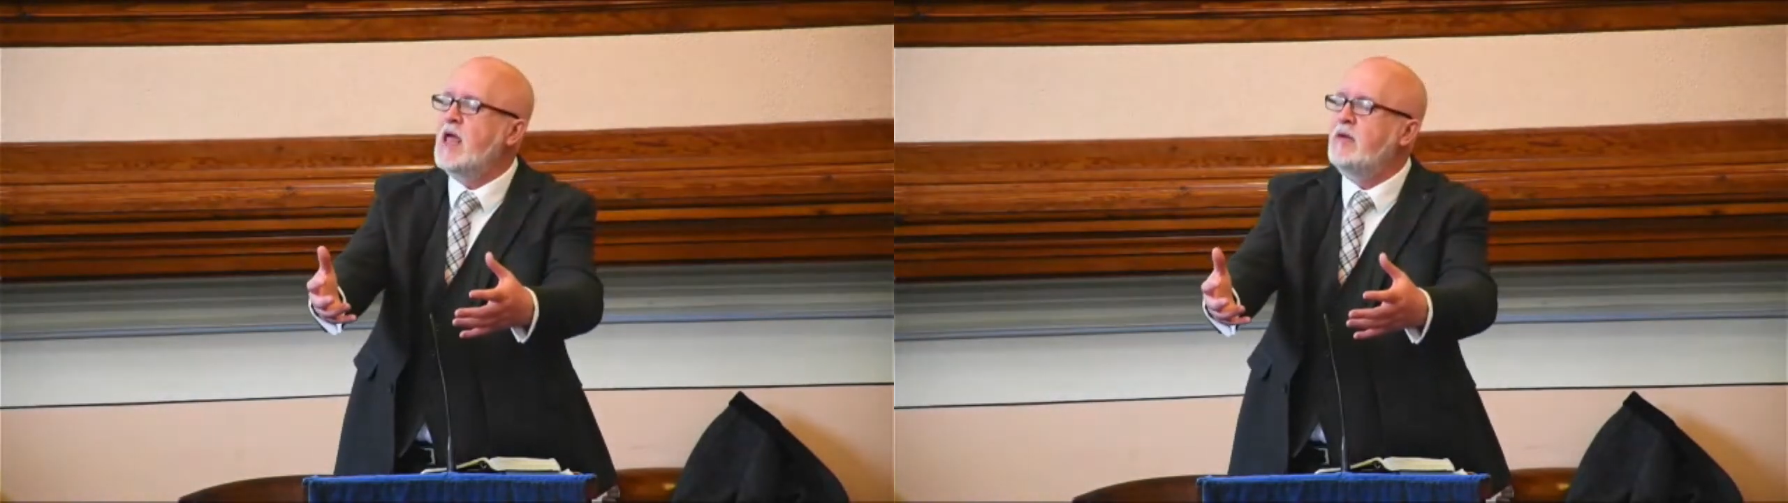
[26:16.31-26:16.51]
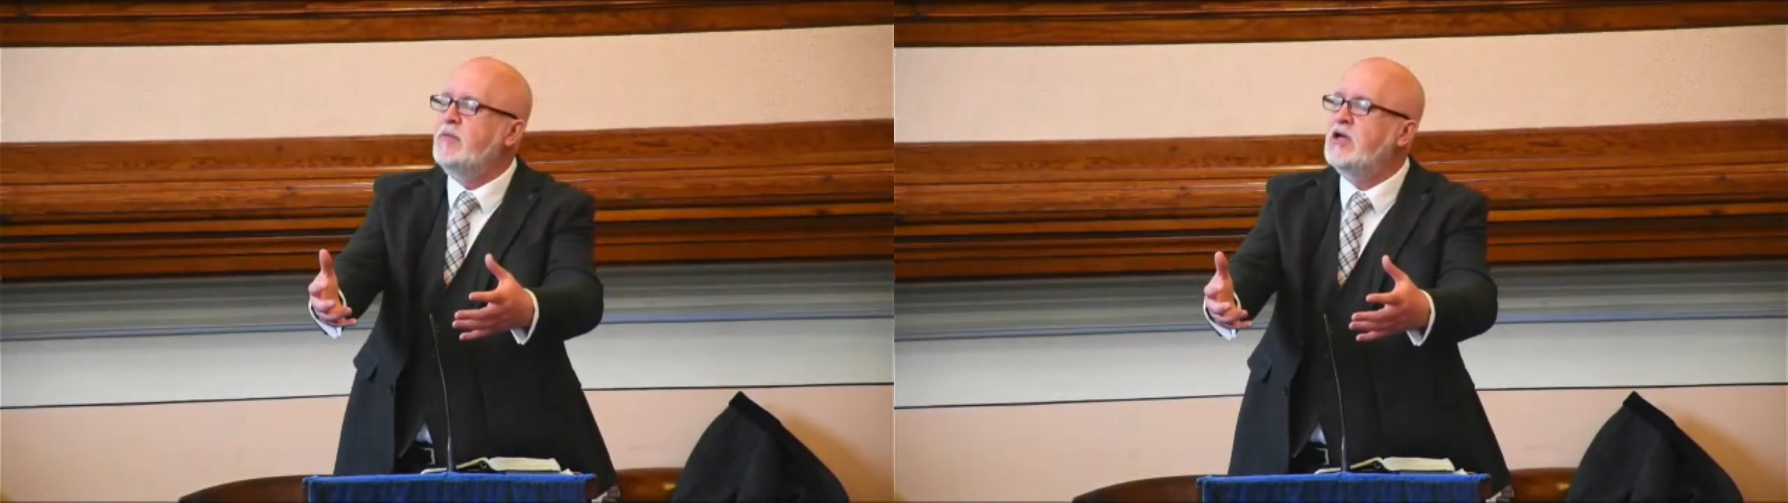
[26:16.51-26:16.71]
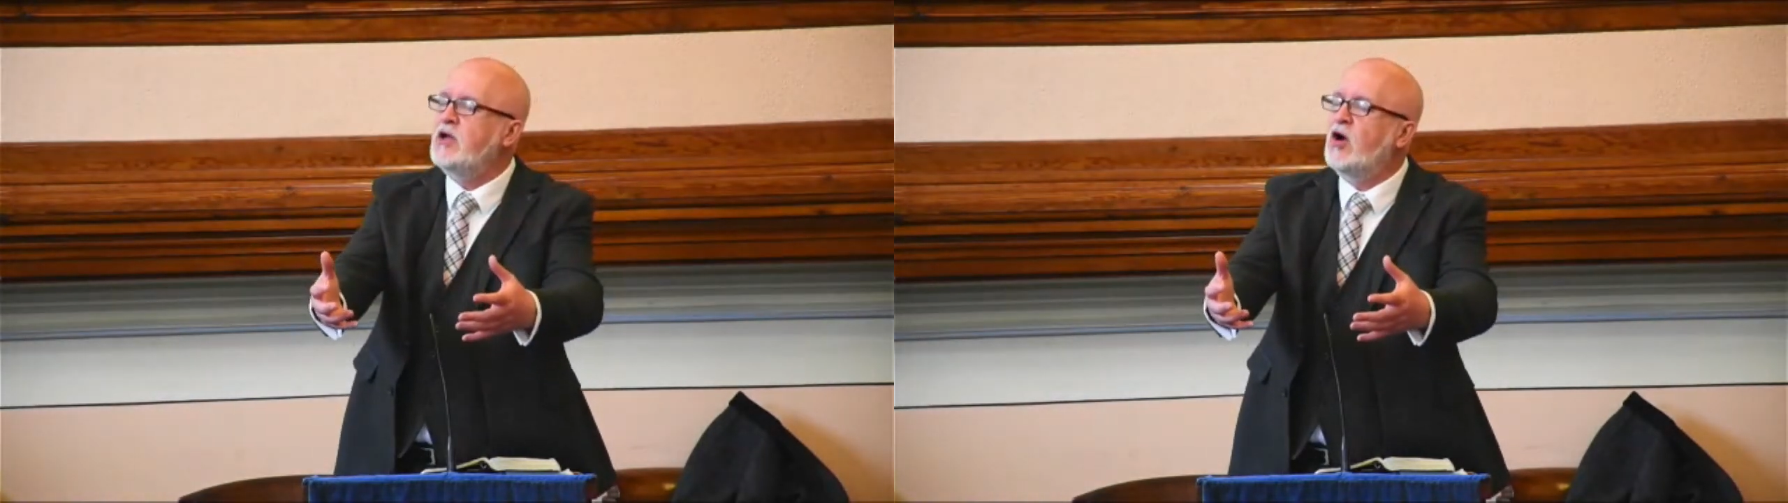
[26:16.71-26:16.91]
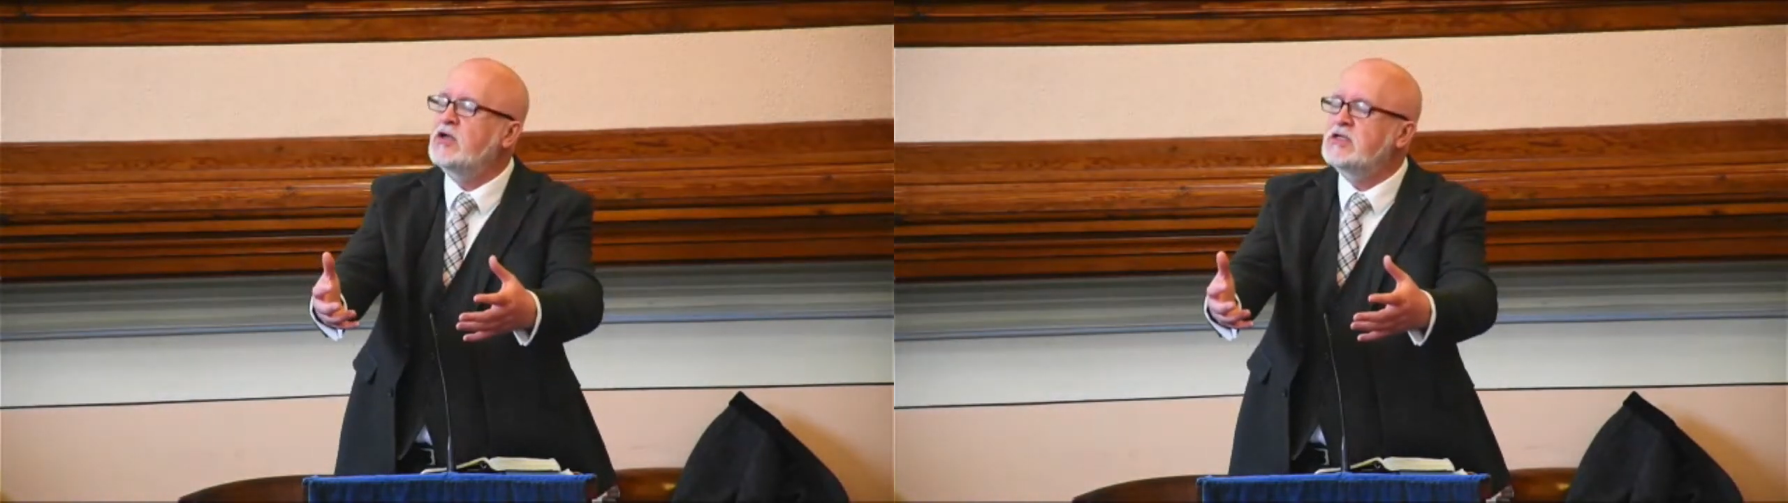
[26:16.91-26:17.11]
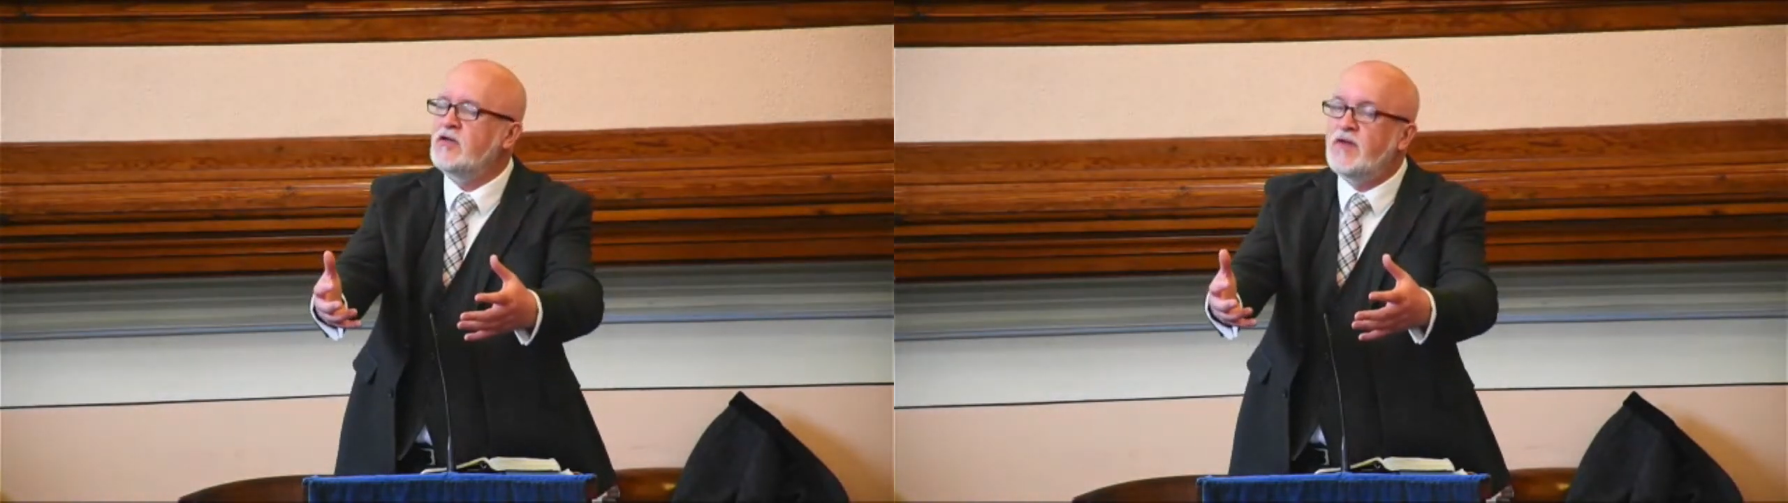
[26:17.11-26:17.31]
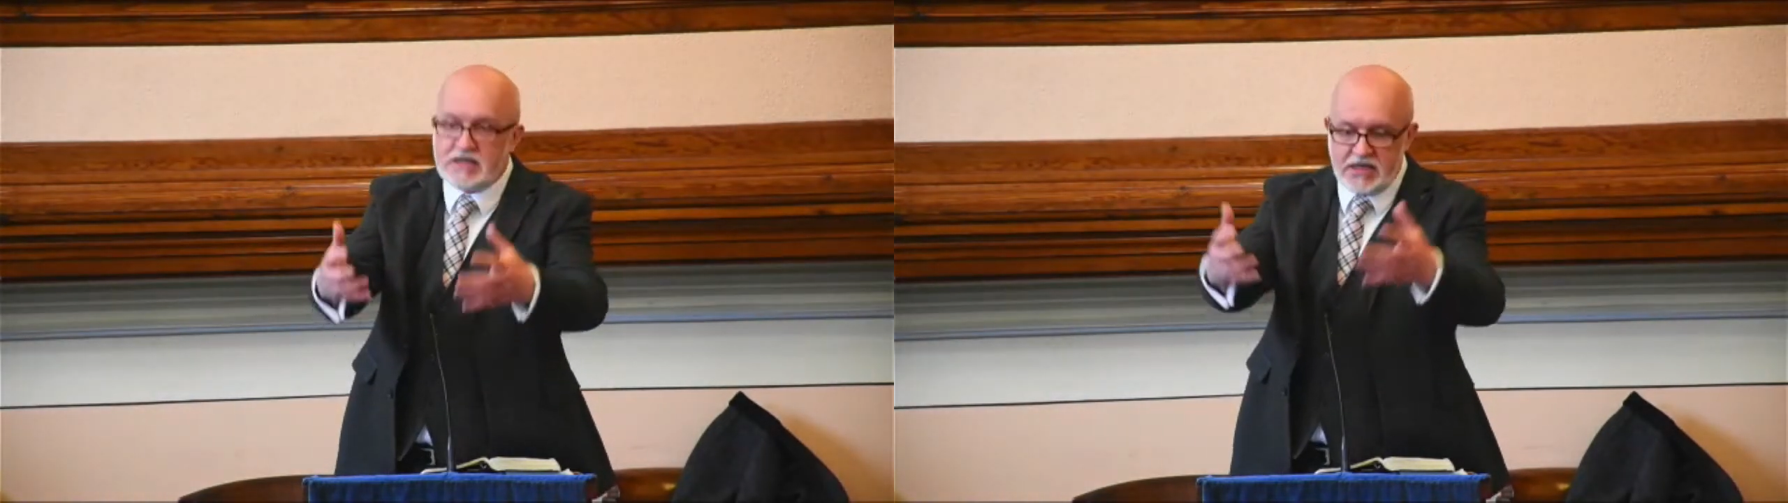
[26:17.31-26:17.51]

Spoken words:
because of his